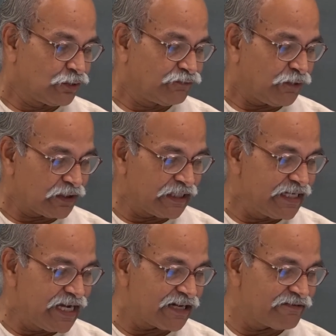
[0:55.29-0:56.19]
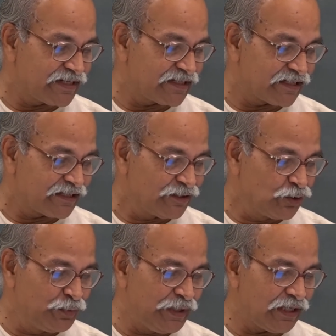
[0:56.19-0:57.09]
for the dr vector
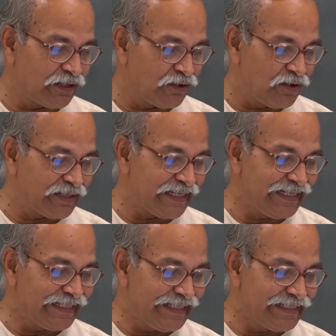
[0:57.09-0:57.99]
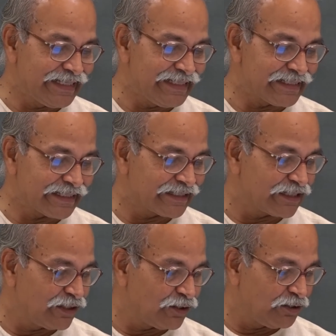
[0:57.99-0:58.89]
to be along increasing
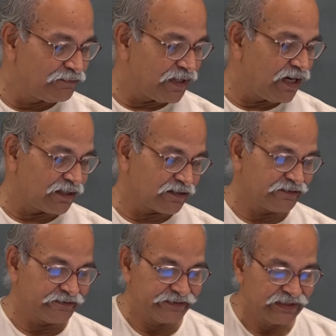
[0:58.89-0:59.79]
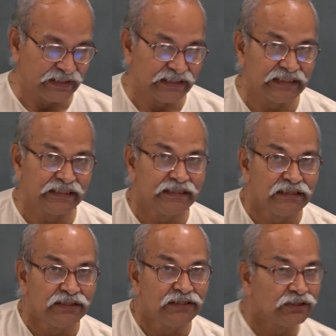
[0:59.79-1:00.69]
direction of r?
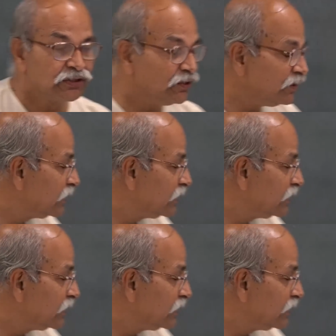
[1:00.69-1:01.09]
So,